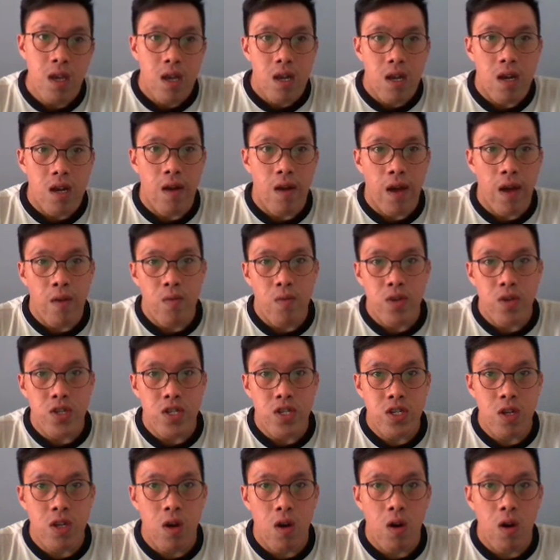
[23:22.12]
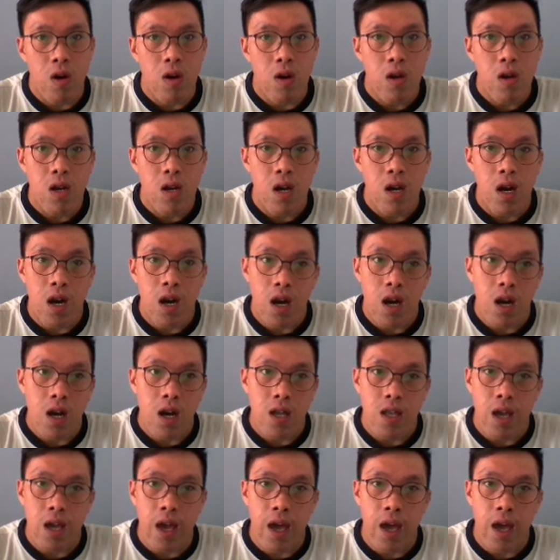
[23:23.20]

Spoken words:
right, which is called the